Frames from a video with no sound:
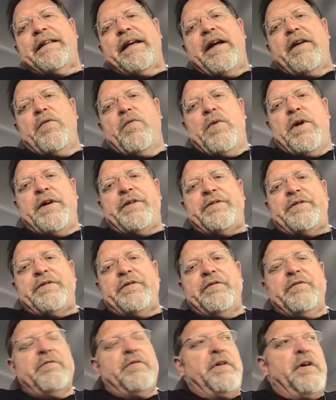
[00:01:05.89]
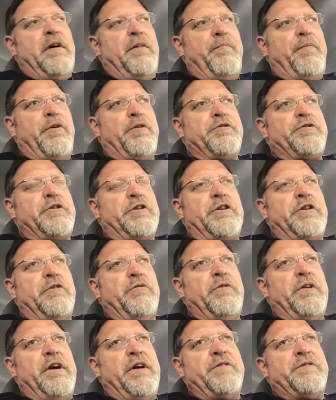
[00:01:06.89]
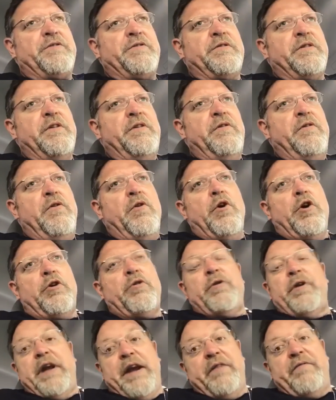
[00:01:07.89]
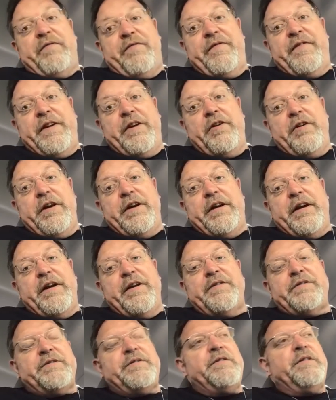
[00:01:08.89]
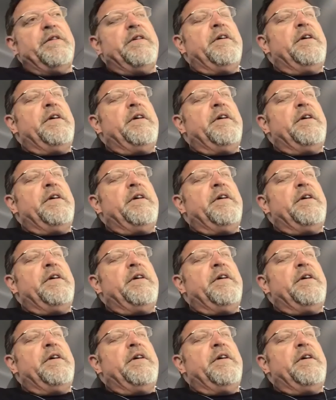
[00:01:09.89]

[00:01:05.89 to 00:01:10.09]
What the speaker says: that want to persecute us or create fear in us.